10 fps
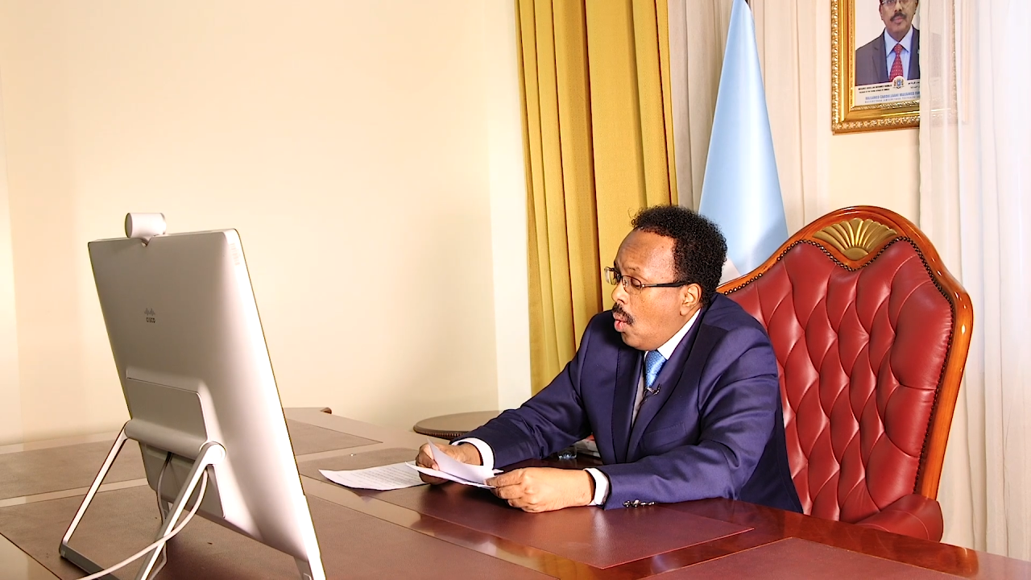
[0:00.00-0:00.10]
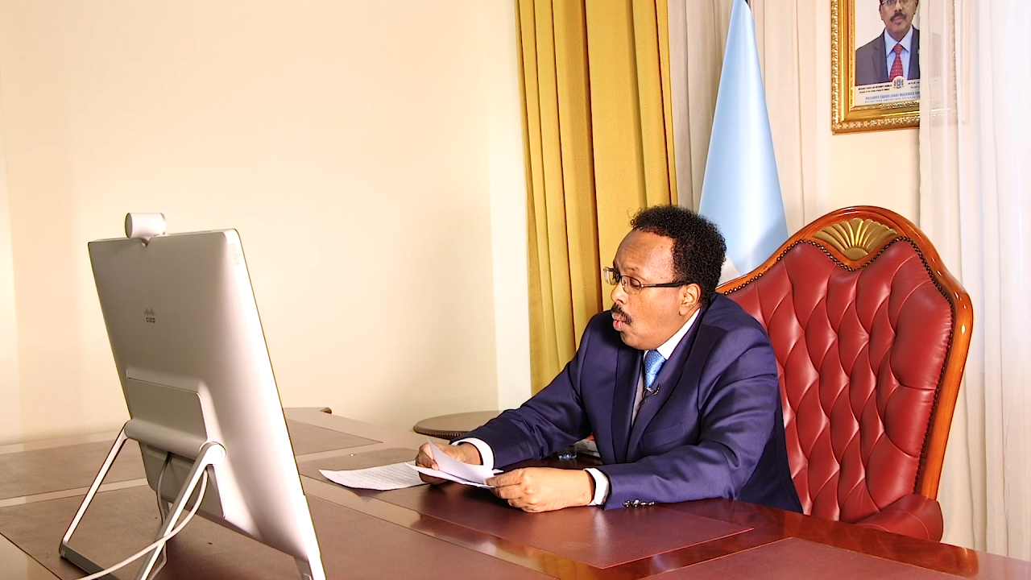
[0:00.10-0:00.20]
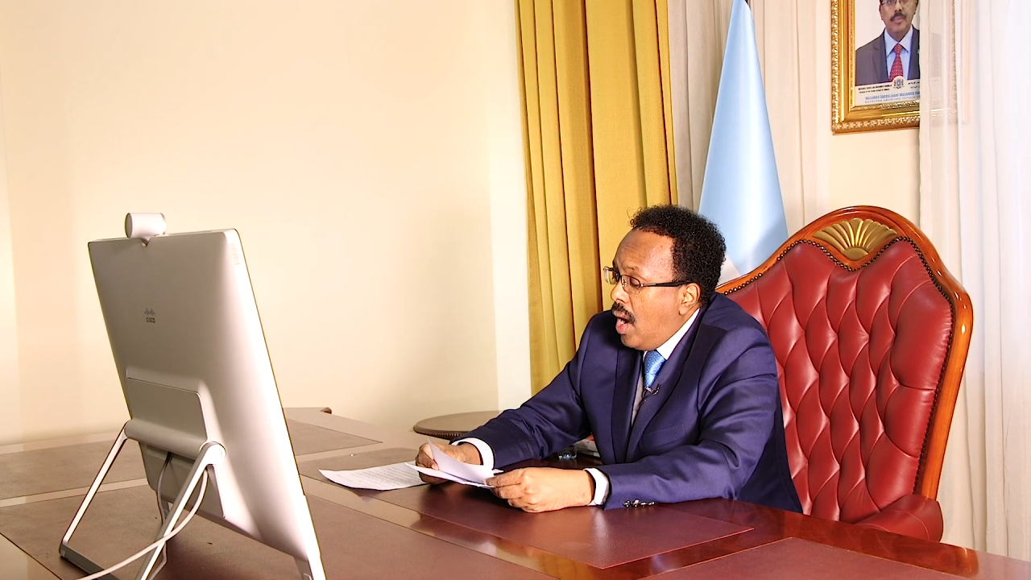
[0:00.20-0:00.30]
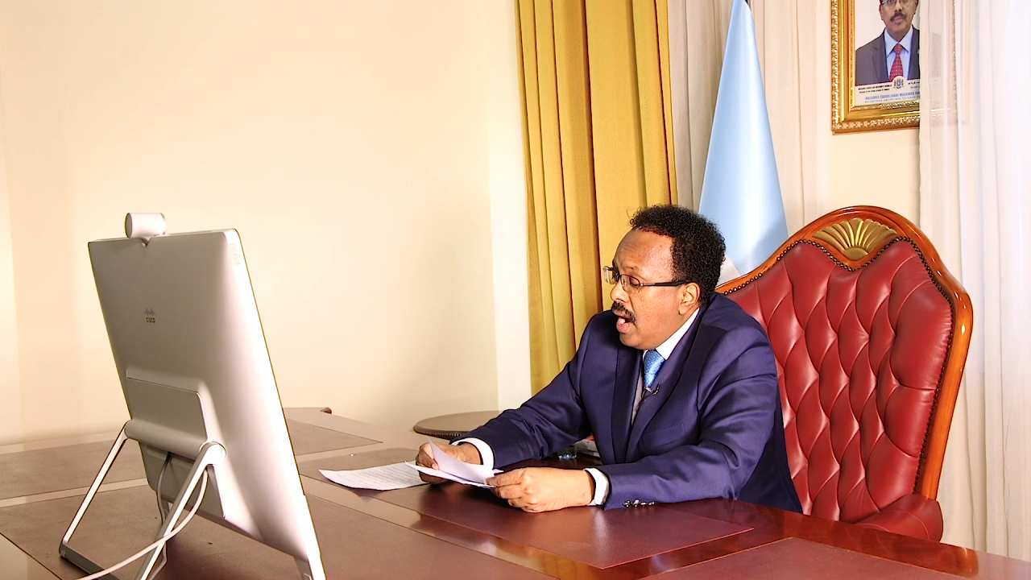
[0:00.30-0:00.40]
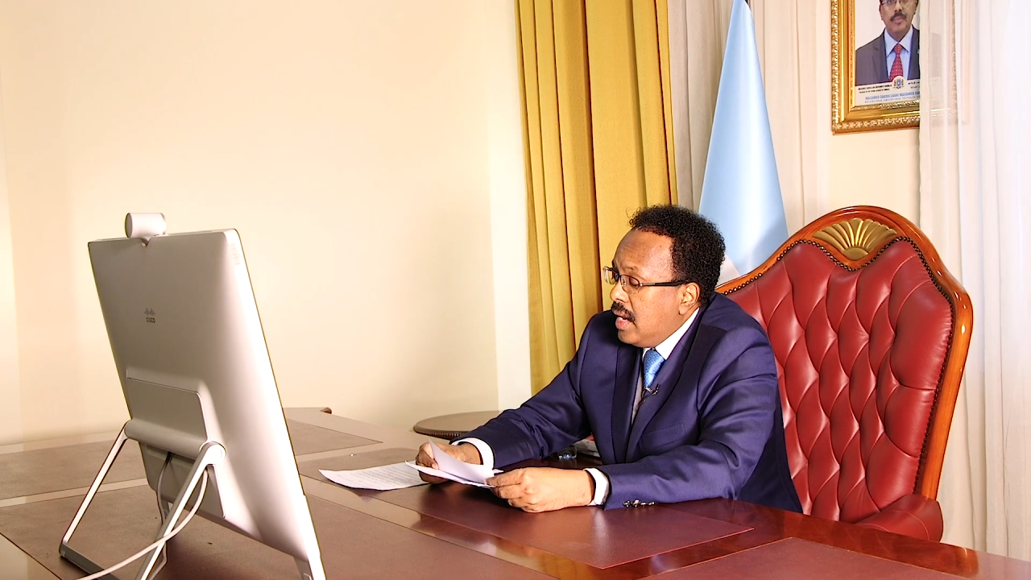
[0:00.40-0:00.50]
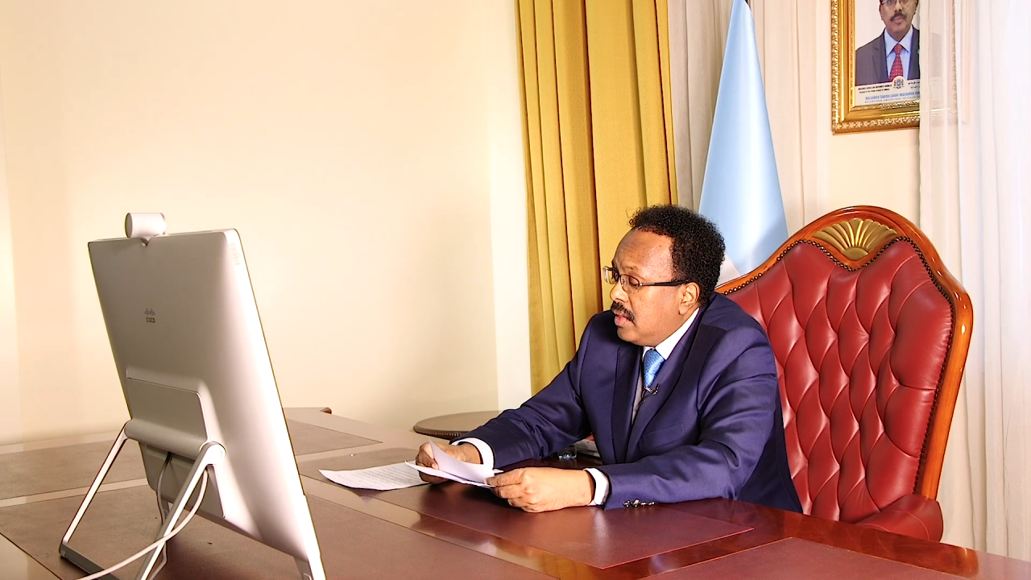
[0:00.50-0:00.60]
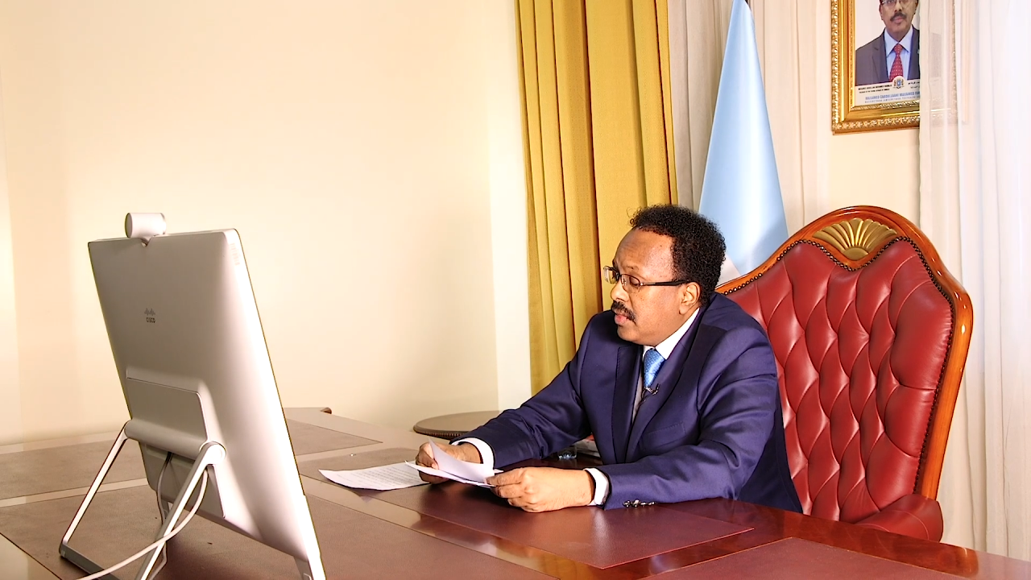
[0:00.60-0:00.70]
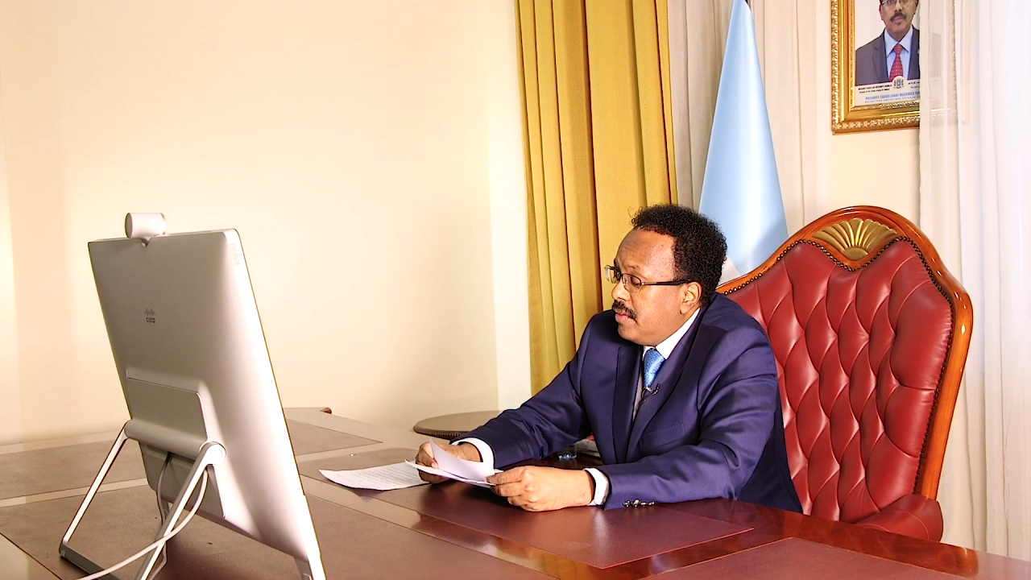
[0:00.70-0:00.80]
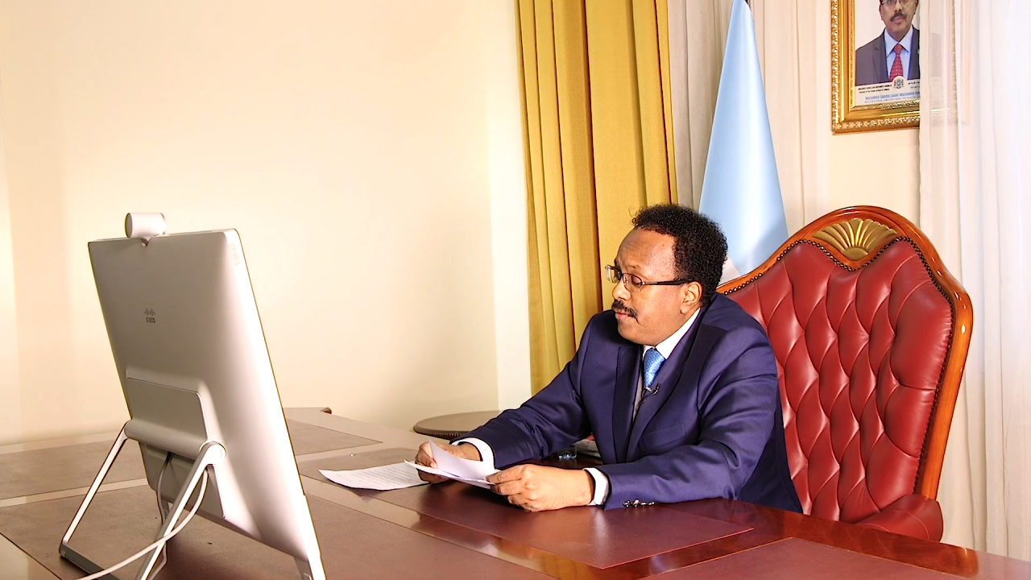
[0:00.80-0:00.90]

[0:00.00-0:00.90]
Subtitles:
While the